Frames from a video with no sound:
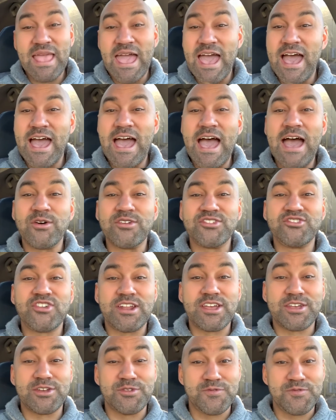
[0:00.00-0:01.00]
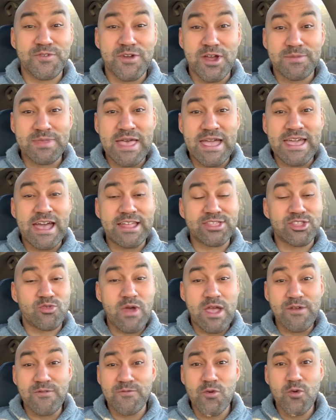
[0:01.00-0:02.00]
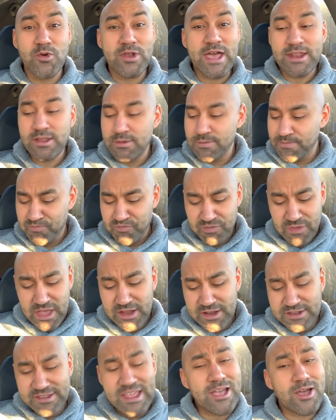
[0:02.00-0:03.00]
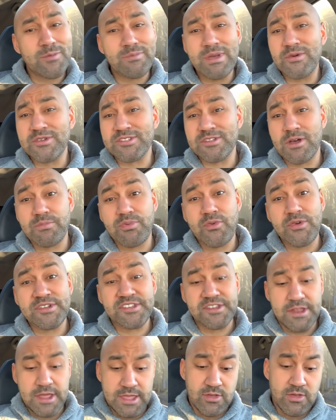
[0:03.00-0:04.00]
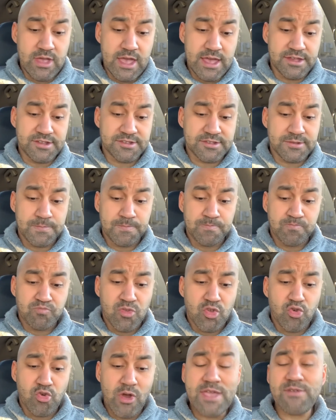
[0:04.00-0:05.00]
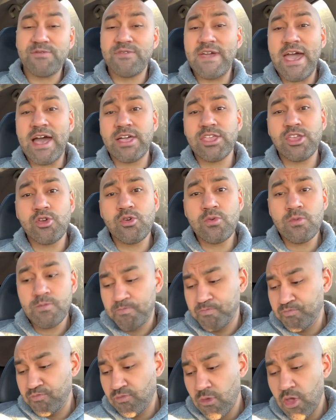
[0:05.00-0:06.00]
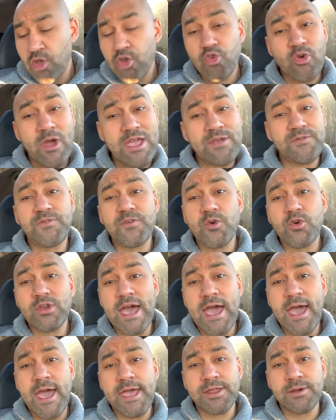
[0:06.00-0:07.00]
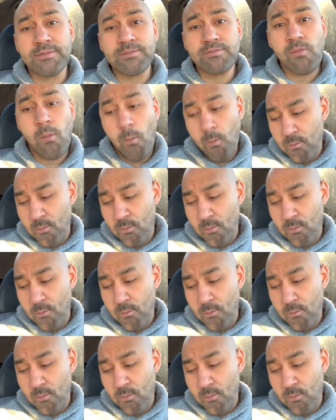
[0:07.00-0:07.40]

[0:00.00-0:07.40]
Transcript: I was trying to confirm I got the right food item. Taco Bell was on point today, you guys. Great value, great food item.